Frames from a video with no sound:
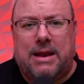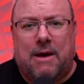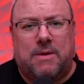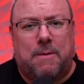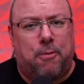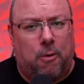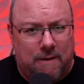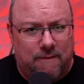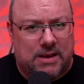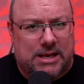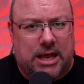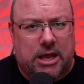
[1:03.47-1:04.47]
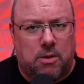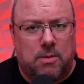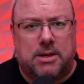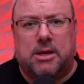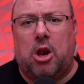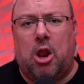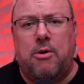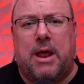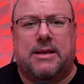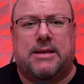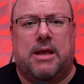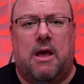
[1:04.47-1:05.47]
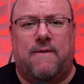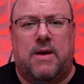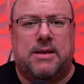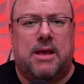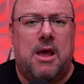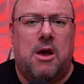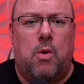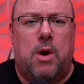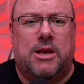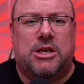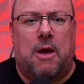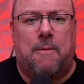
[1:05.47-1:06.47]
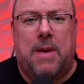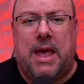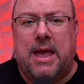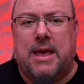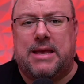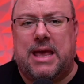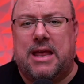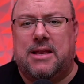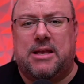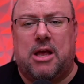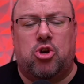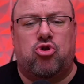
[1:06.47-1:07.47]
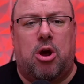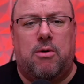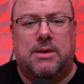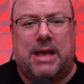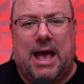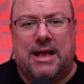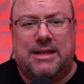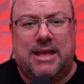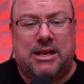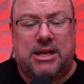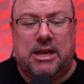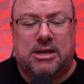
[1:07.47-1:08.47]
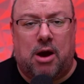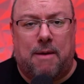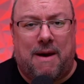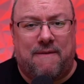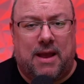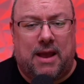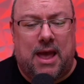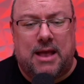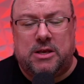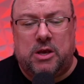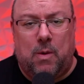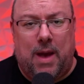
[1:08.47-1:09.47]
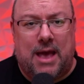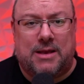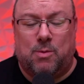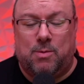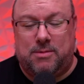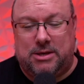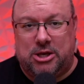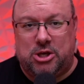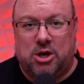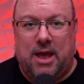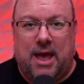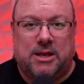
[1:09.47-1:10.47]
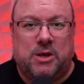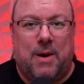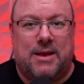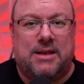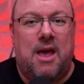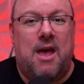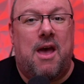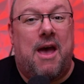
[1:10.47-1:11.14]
Now, the previously used GLONASS service, which appeared in such drones as the DJI Mavic Air 2S or DJI Air 2S,